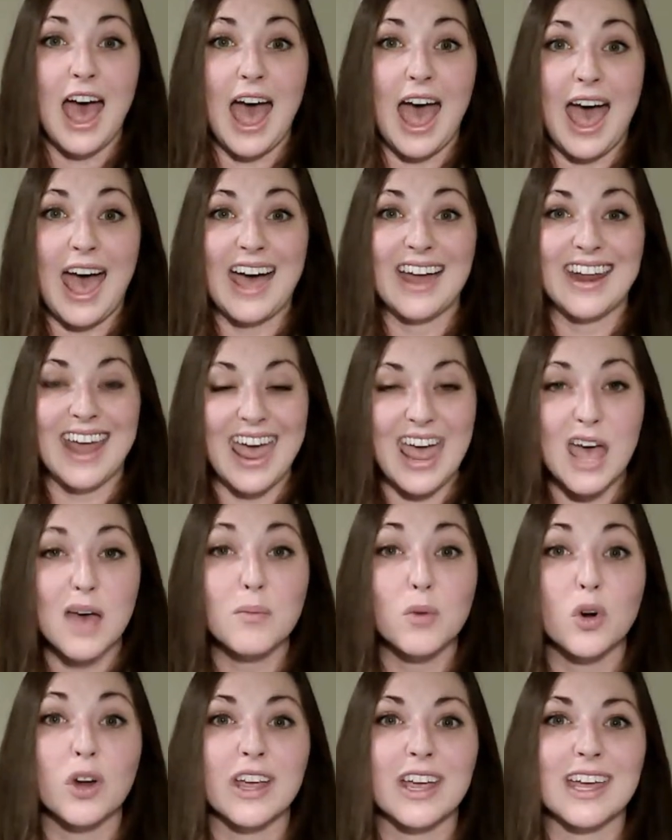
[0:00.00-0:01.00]
and
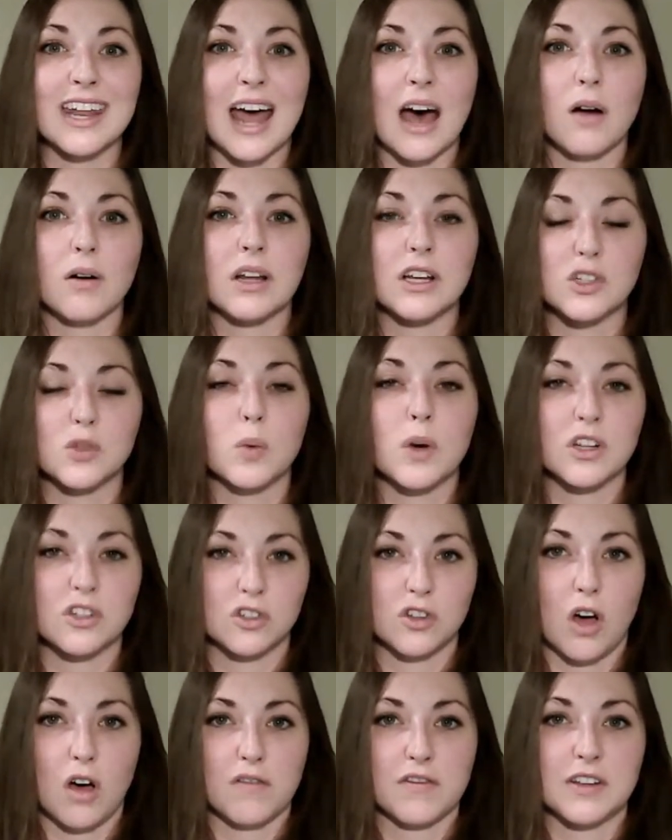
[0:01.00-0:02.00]
hammering it out is what
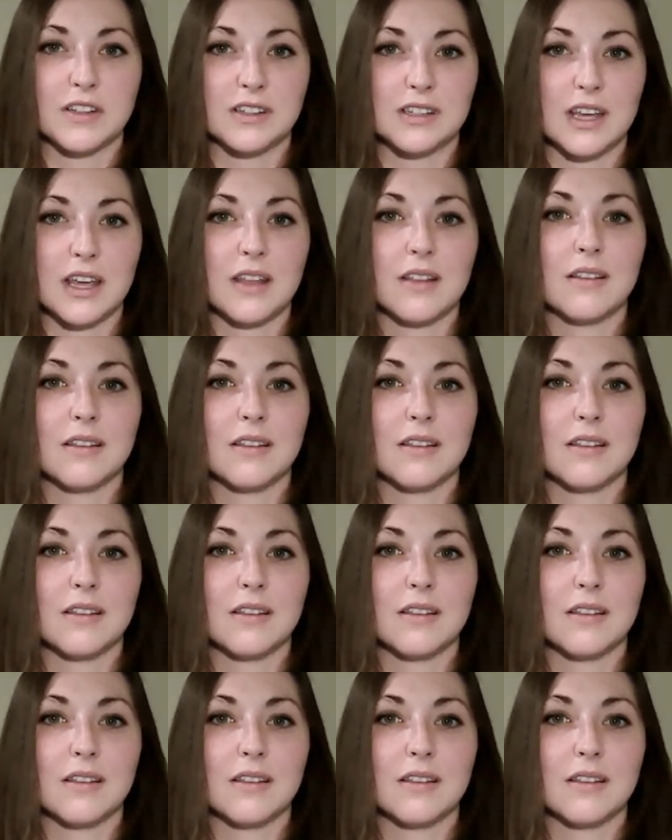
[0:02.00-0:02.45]
softens it.